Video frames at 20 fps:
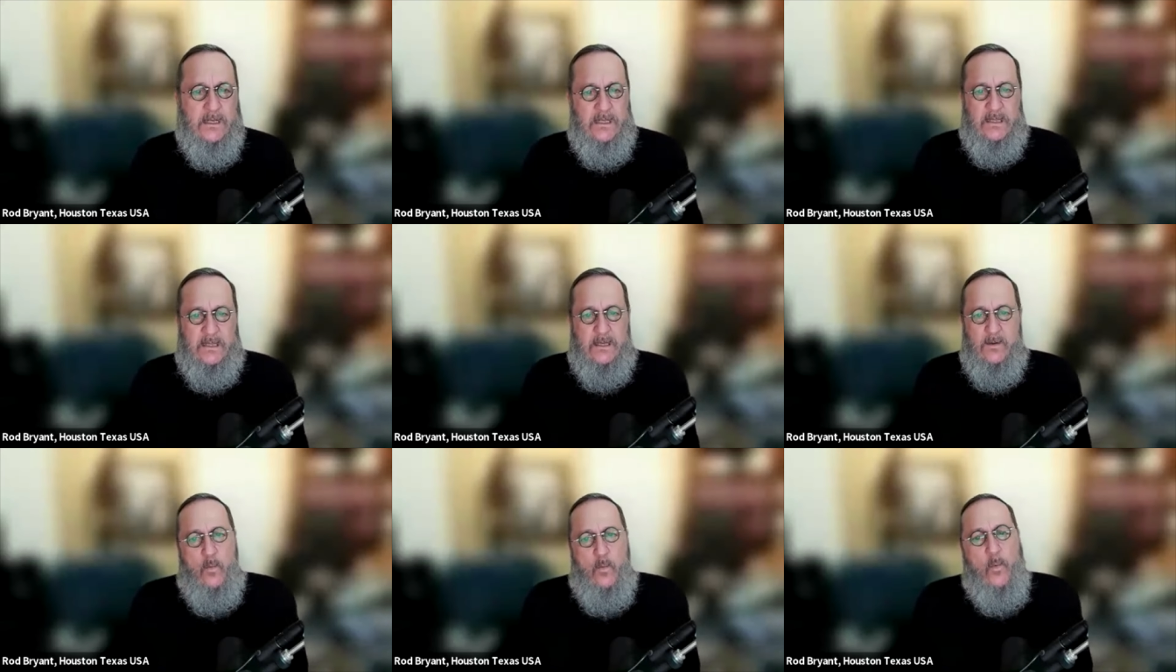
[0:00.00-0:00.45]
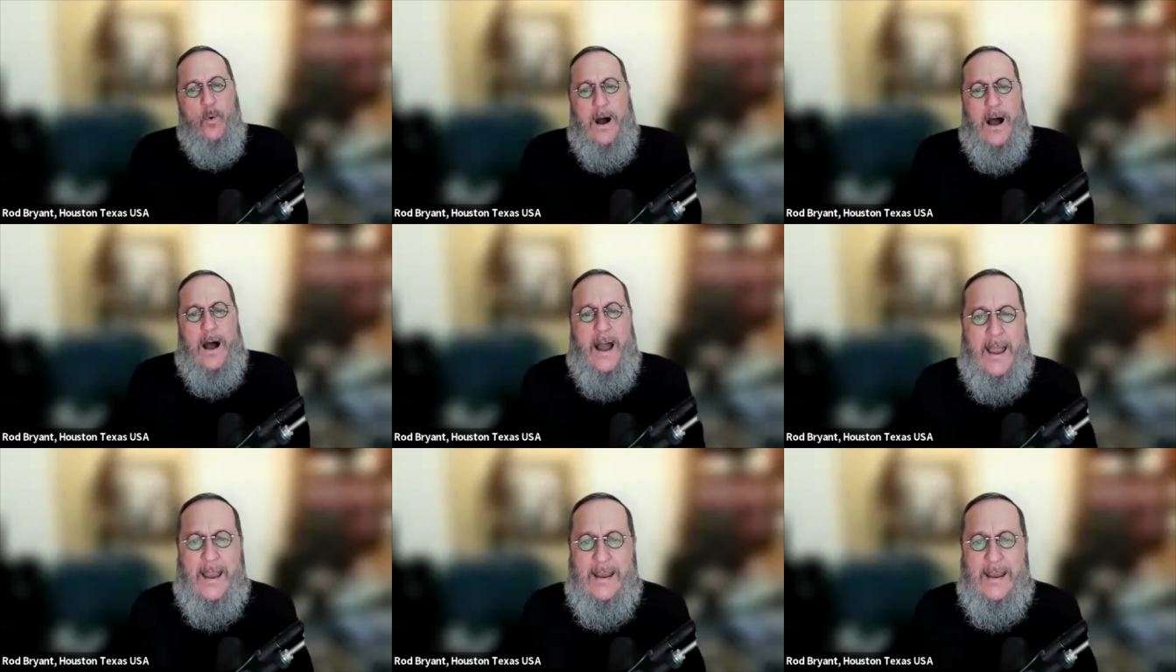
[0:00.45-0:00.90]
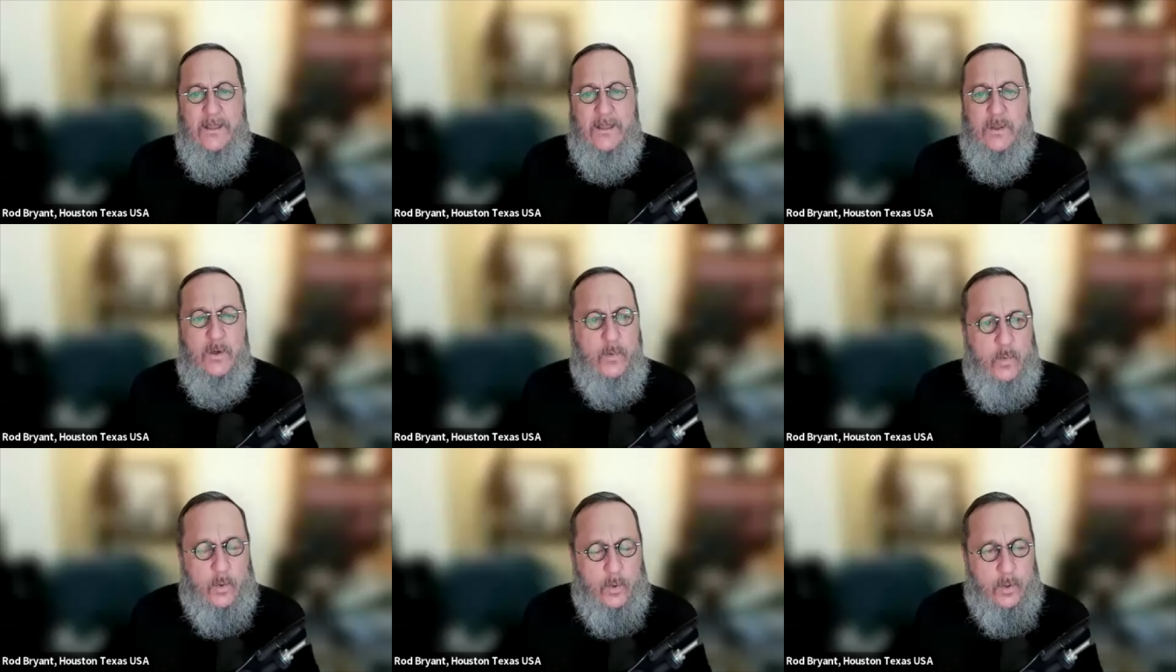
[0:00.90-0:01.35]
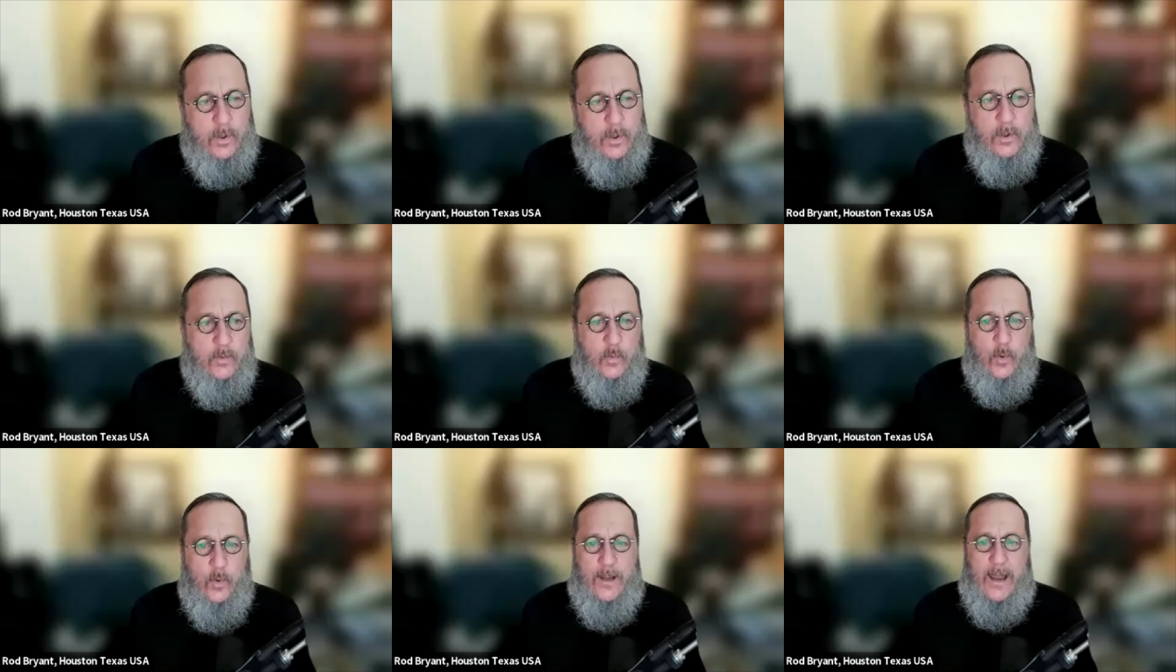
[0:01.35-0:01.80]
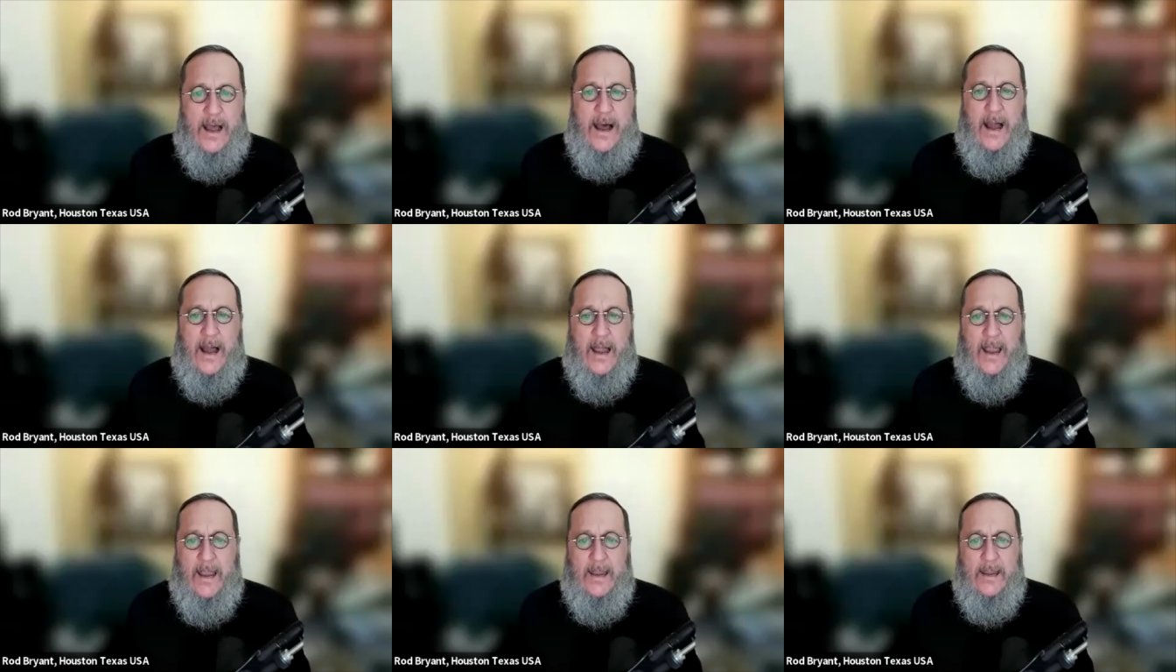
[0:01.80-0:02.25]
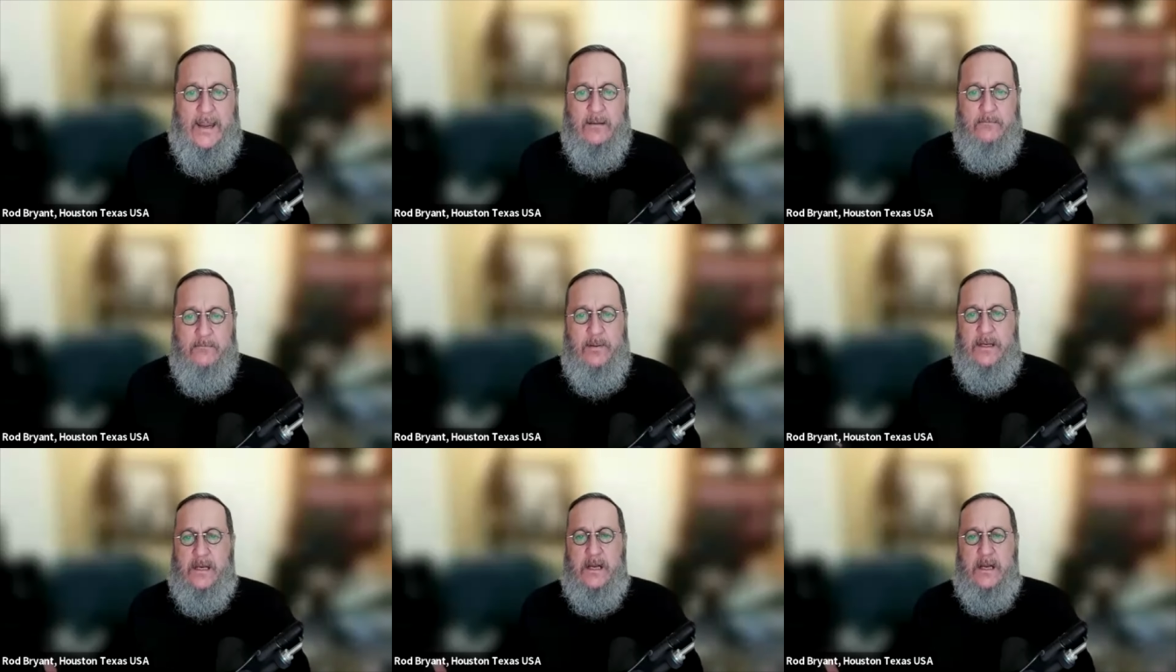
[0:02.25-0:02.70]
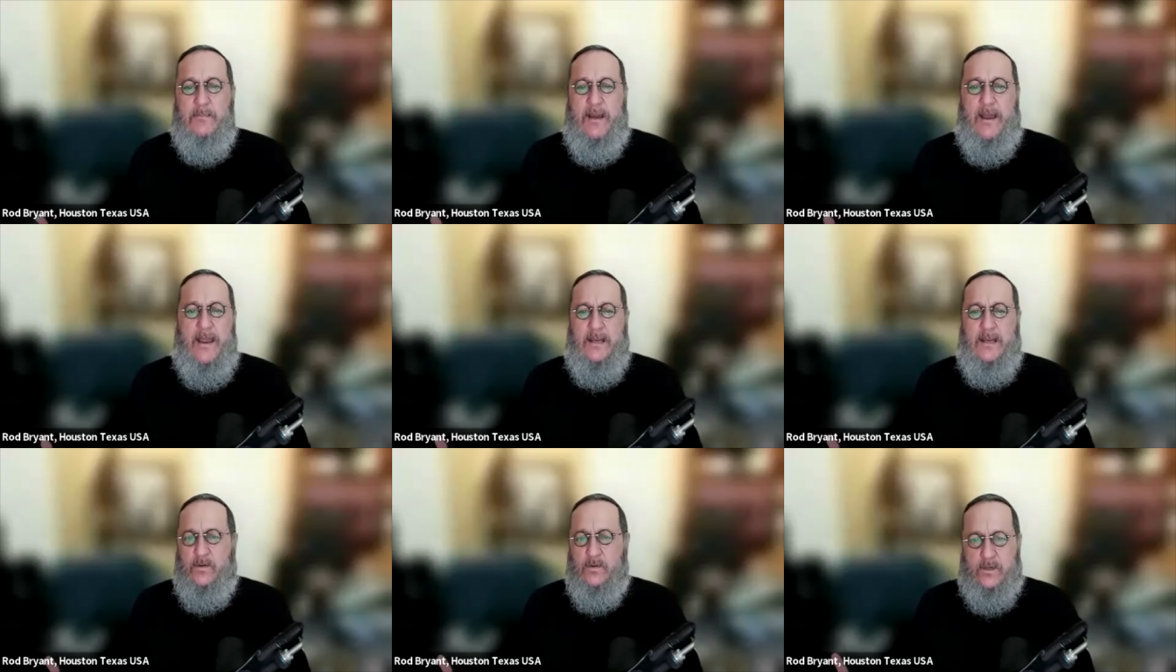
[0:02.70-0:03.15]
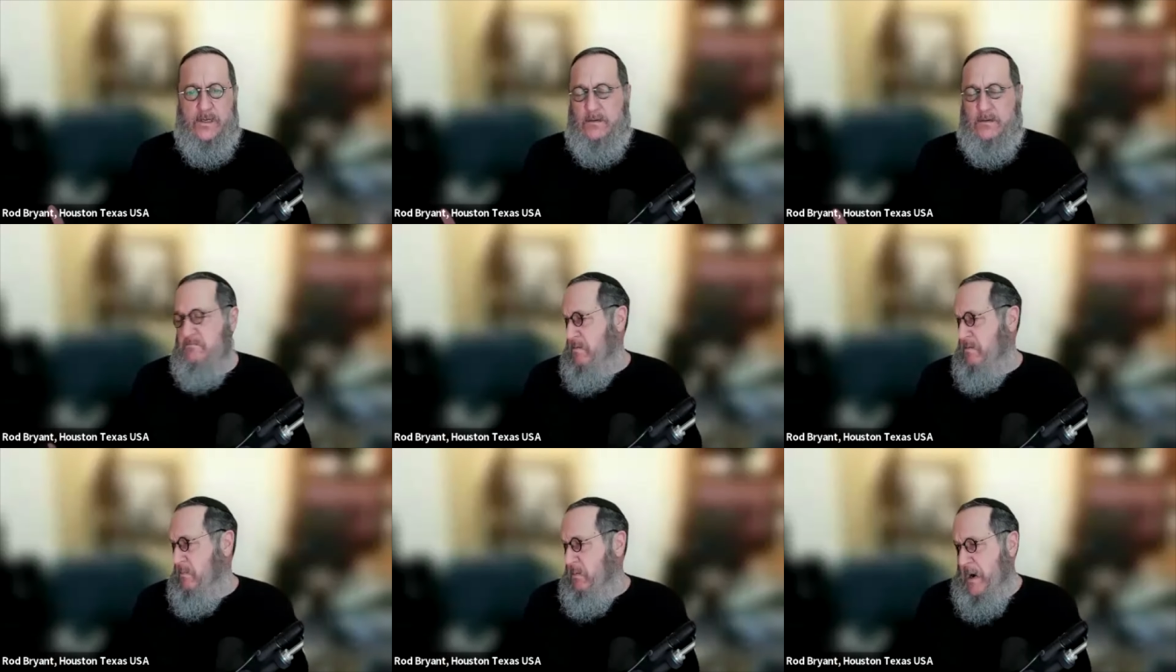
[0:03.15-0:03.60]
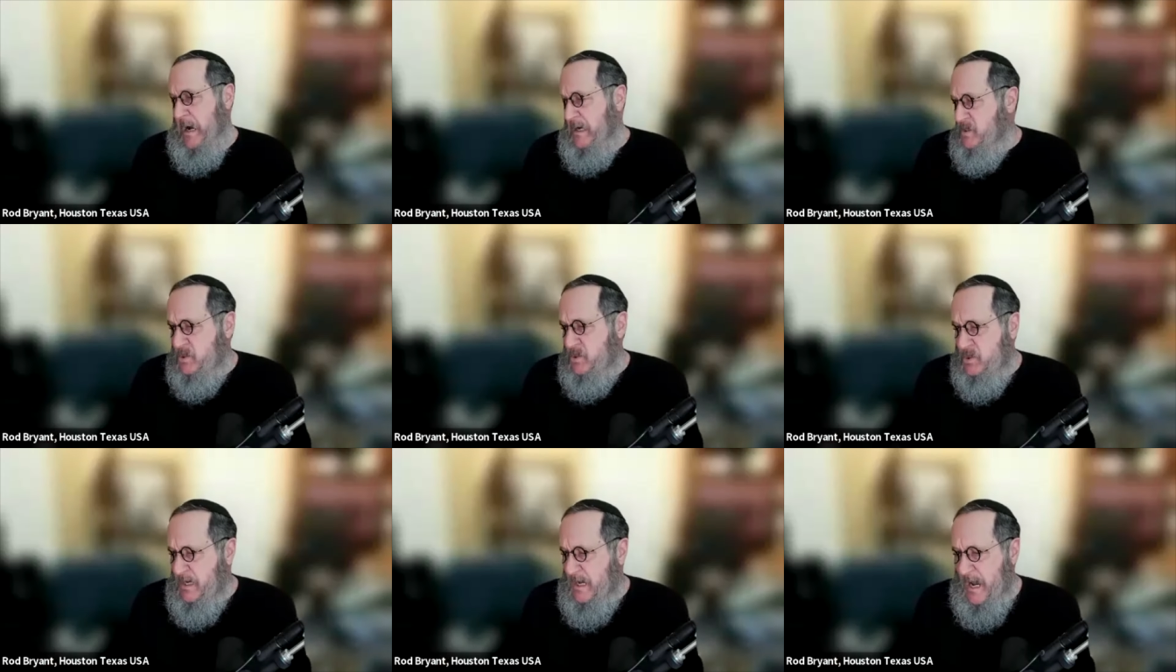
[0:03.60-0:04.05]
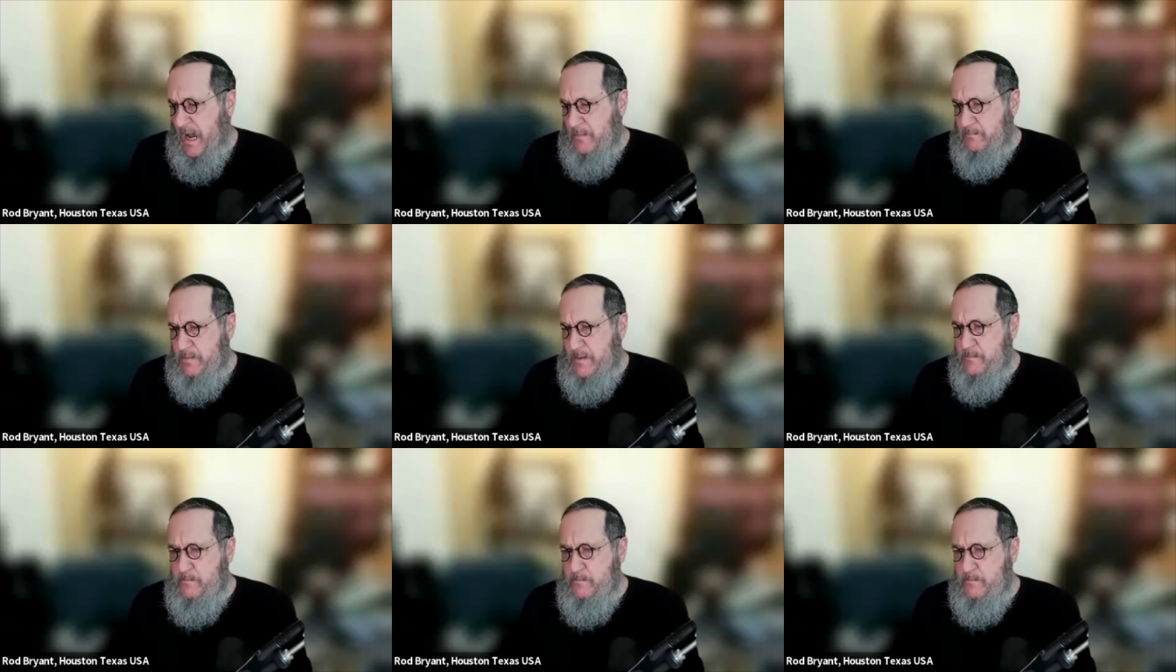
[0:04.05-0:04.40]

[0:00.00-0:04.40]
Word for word: then why in the world would I become angry? Why should I be